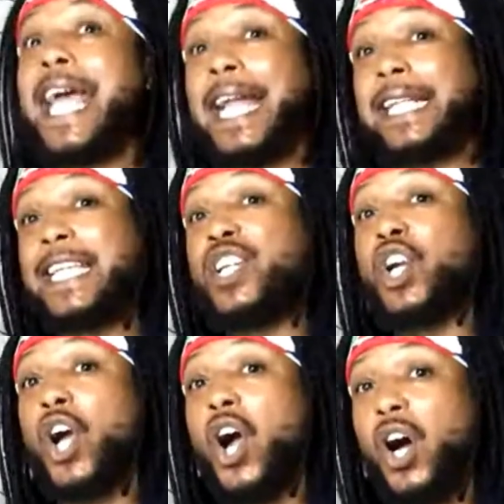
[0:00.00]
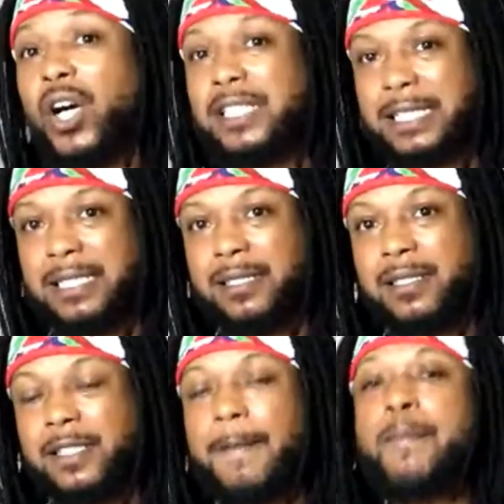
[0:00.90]
and he
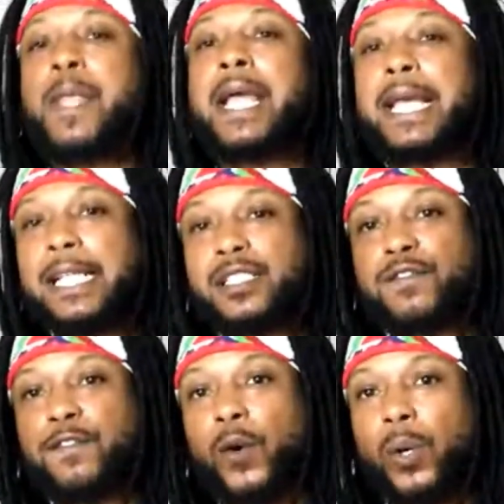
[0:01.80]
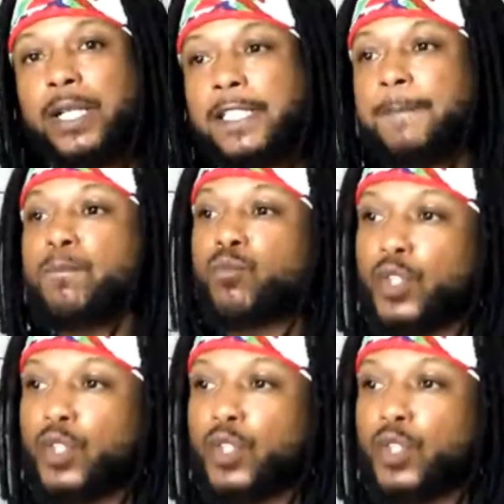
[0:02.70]
causes his voice